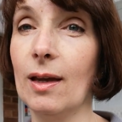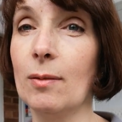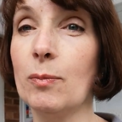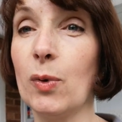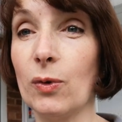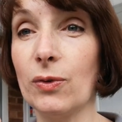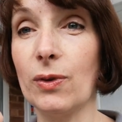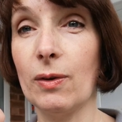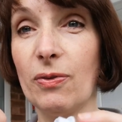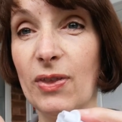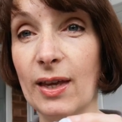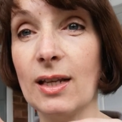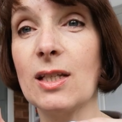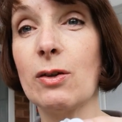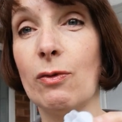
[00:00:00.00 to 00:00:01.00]
But the
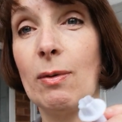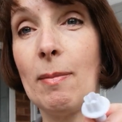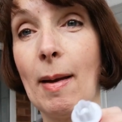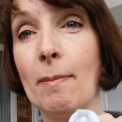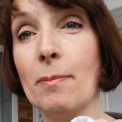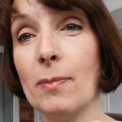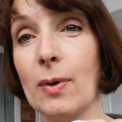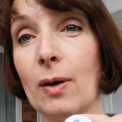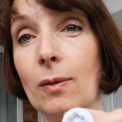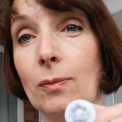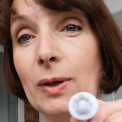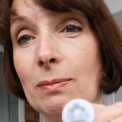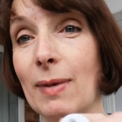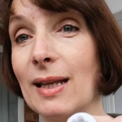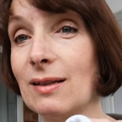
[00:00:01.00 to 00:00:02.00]
thing to remember
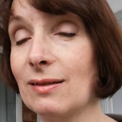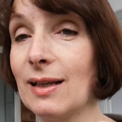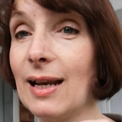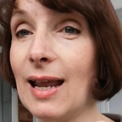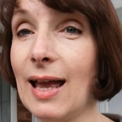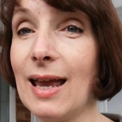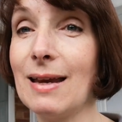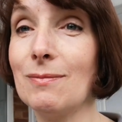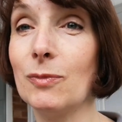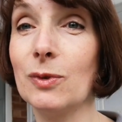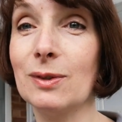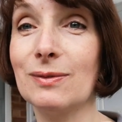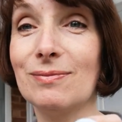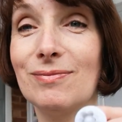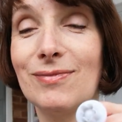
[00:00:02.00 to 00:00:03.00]
with metal clay, and
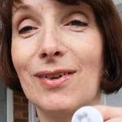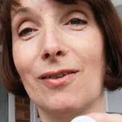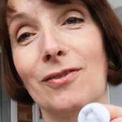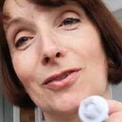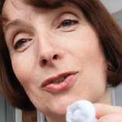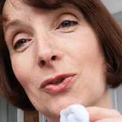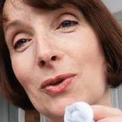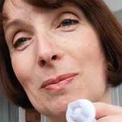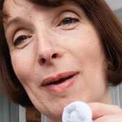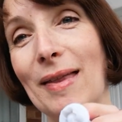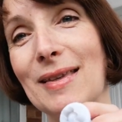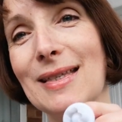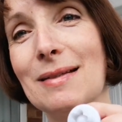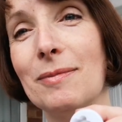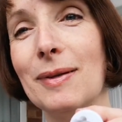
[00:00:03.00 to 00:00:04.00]
I'll talk about
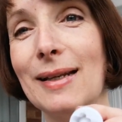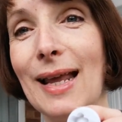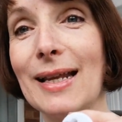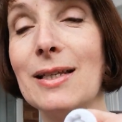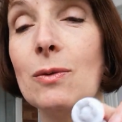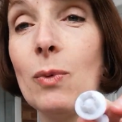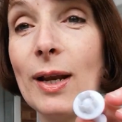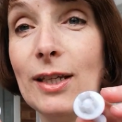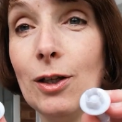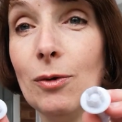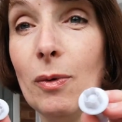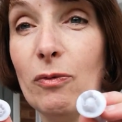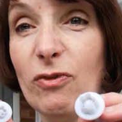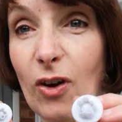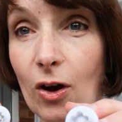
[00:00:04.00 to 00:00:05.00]
this a little bit later, when you
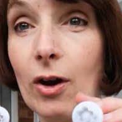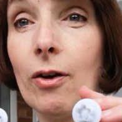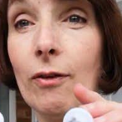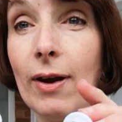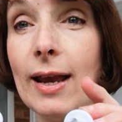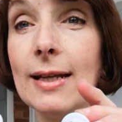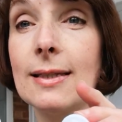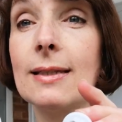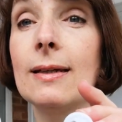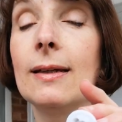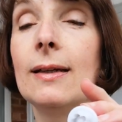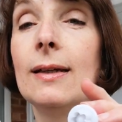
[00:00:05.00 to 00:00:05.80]
fire it,